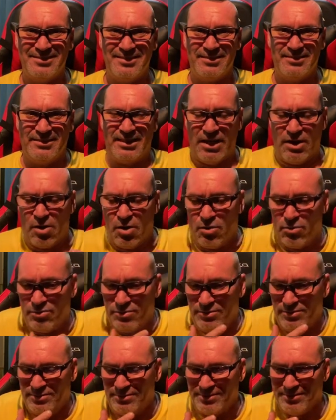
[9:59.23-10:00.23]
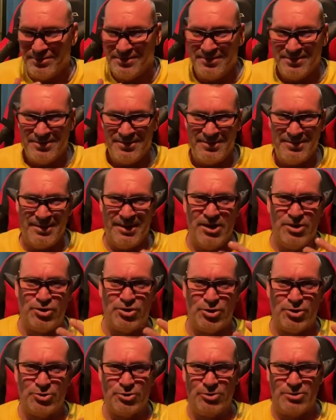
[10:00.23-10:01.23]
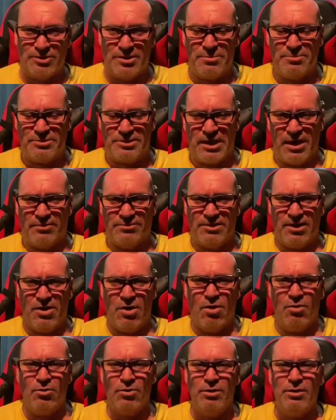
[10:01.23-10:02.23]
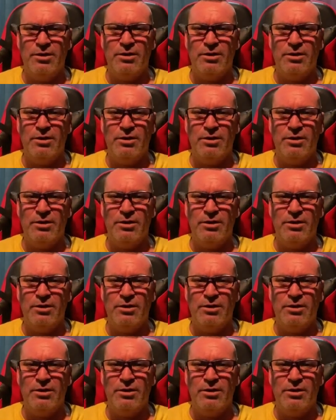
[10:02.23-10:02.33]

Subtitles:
They don't introduce themselves. They don't